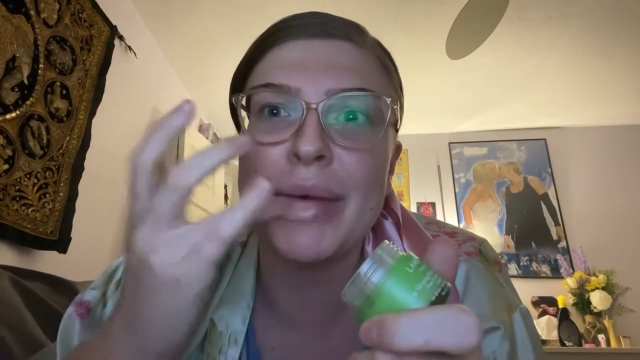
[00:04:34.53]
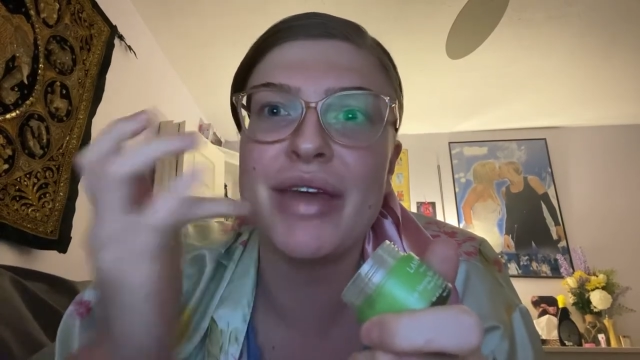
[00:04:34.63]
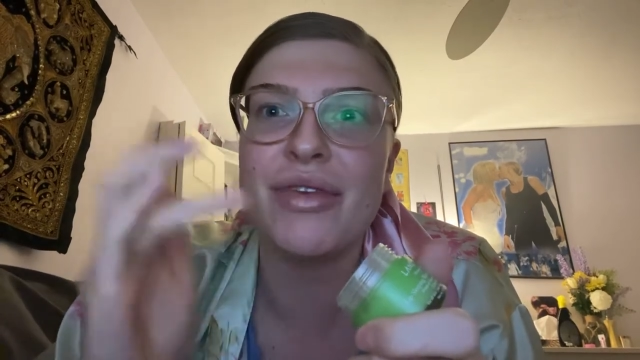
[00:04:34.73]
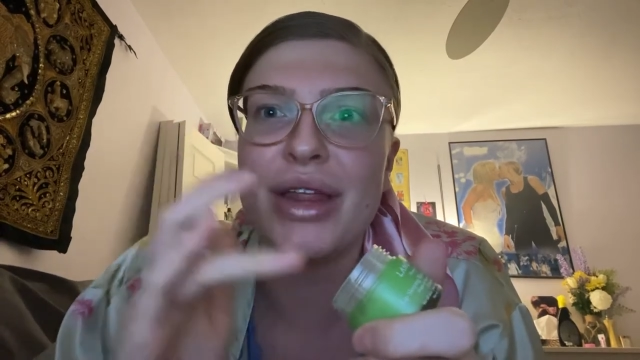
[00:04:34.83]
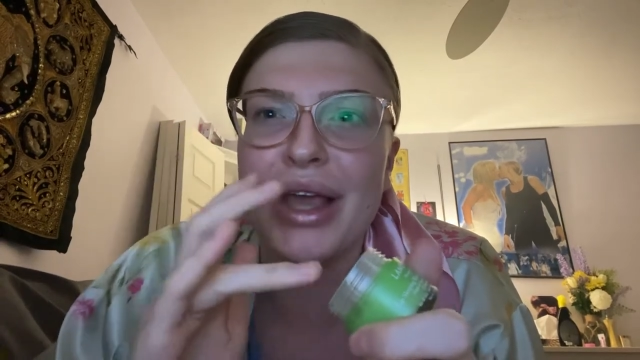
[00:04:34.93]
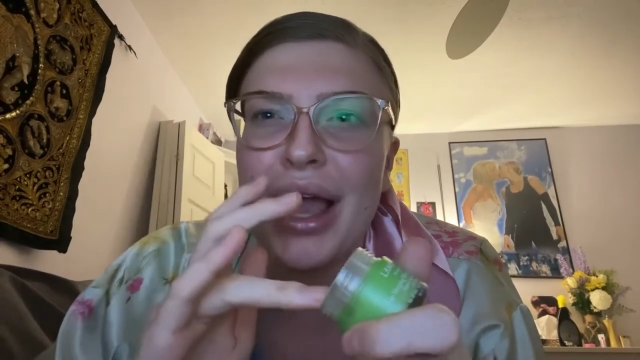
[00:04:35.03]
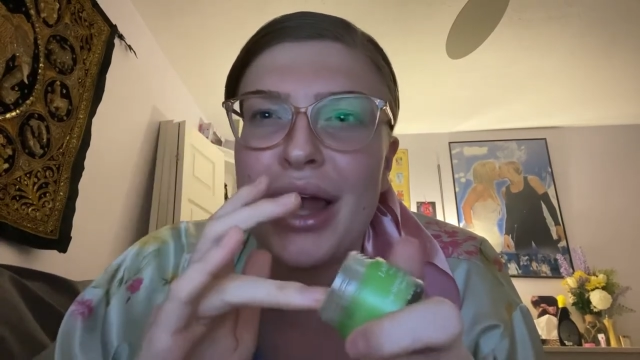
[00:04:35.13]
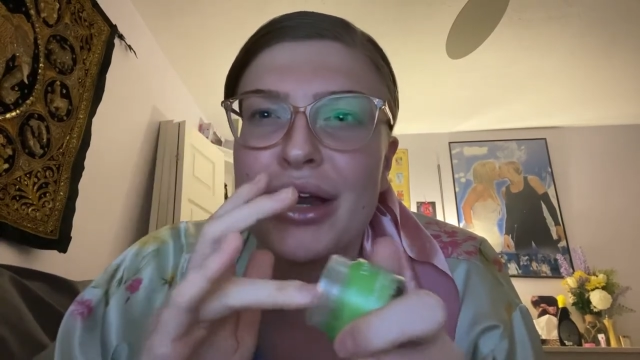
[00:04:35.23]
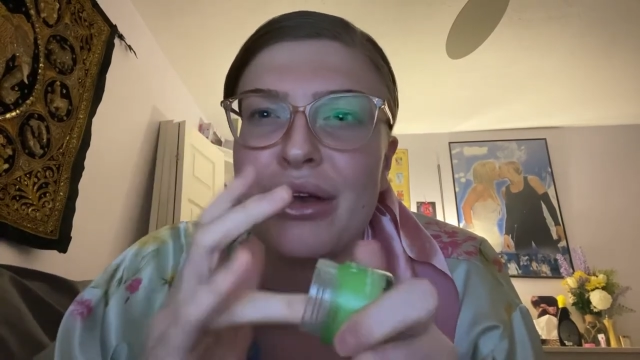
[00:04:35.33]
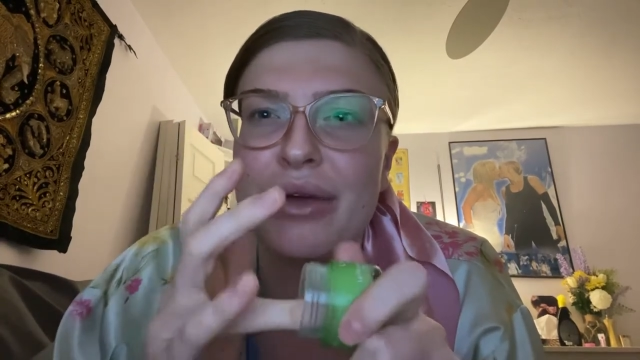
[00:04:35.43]
I felt I
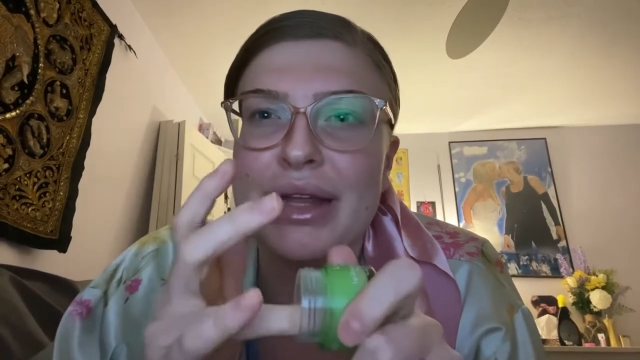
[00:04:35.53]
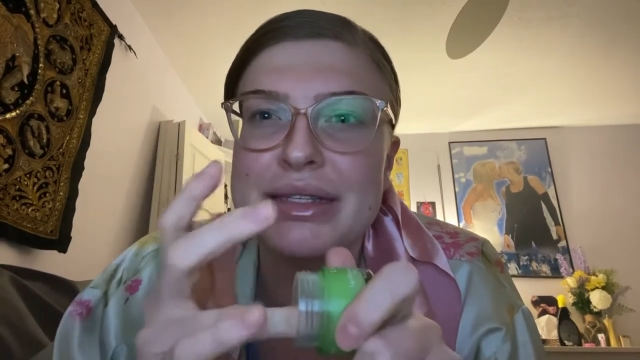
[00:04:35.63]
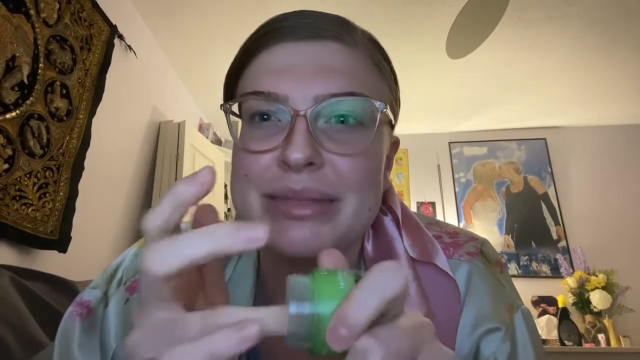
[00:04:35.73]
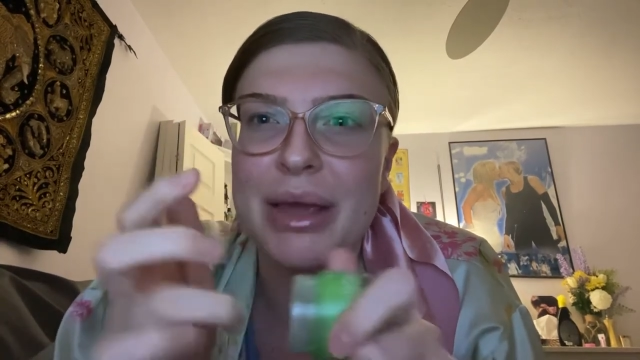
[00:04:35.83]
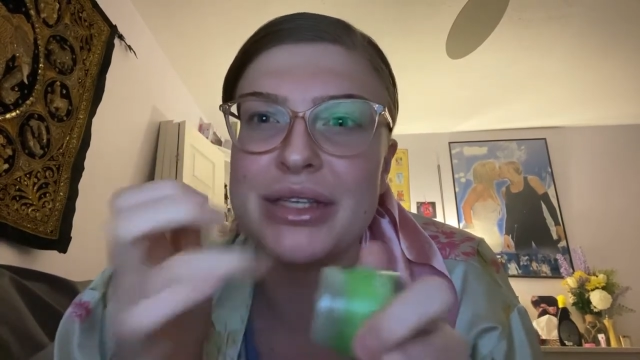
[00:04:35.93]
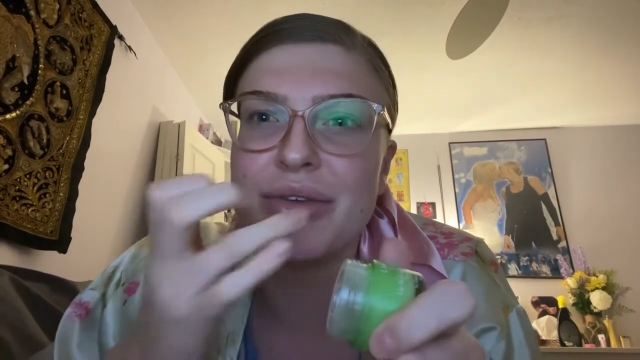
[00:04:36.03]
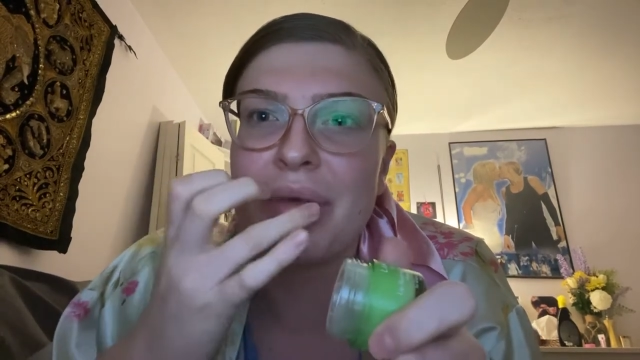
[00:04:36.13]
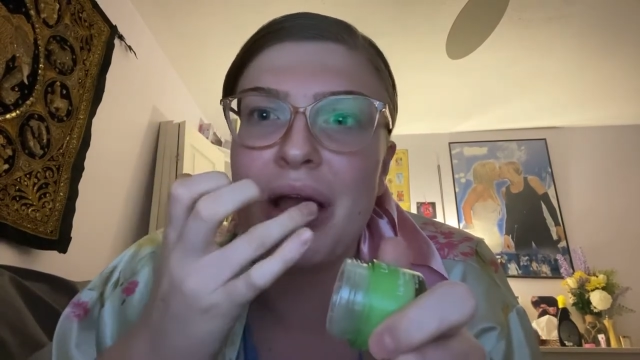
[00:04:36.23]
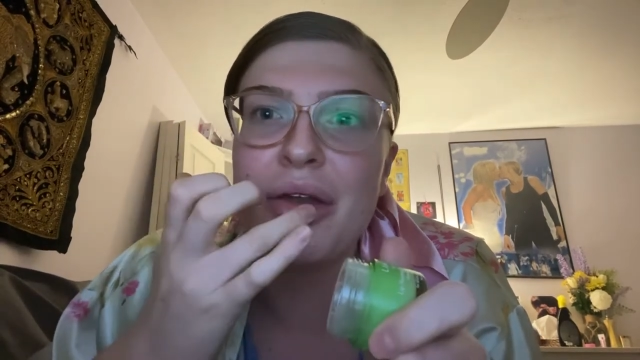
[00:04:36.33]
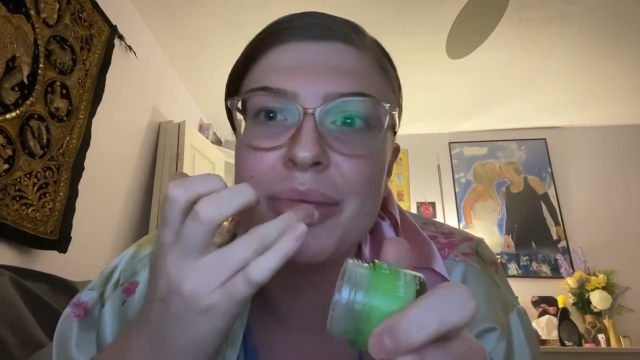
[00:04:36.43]
had a great space
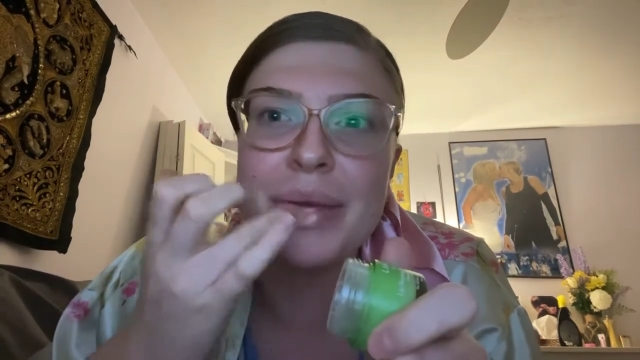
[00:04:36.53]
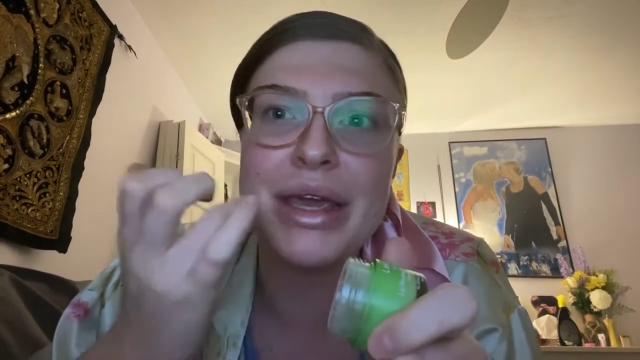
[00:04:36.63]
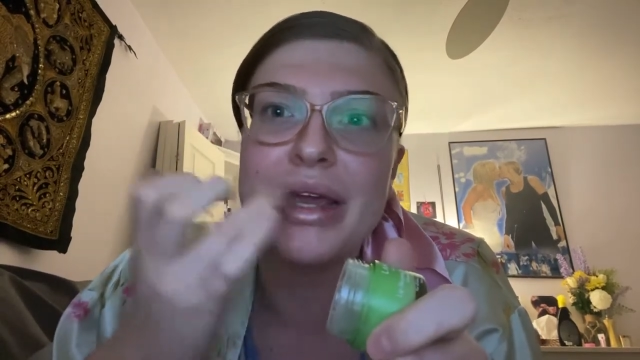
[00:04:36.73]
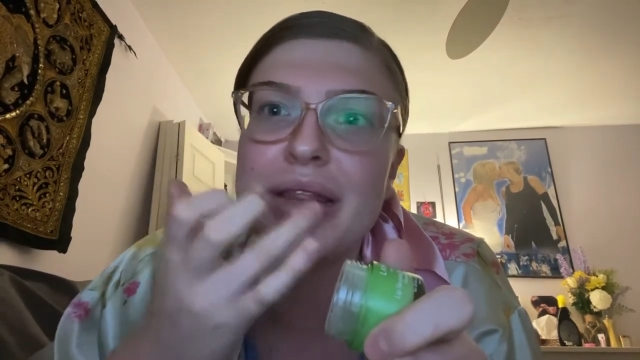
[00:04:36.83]
around me.